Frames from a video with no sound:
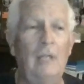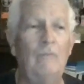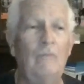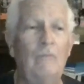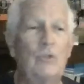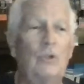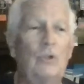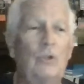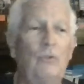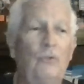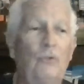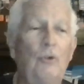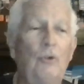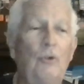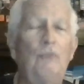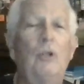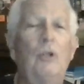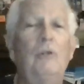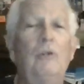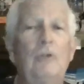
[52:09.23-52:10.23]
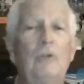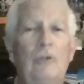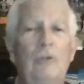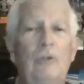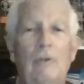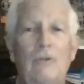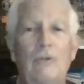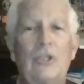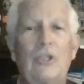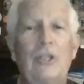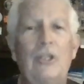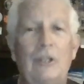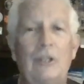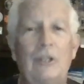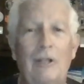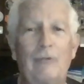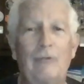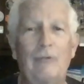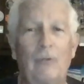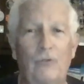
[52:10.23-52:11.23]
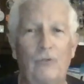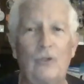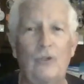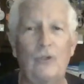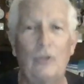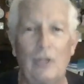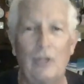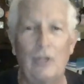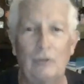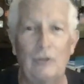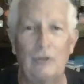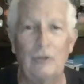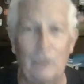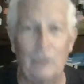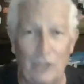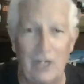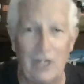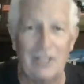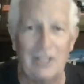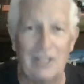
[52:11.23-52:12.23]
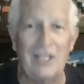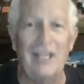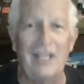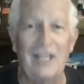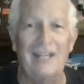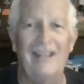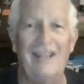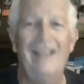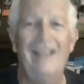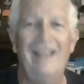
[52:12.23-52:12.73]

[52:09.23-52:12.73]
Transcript: So very rarely do you ever see an electric vehicle out there chasing,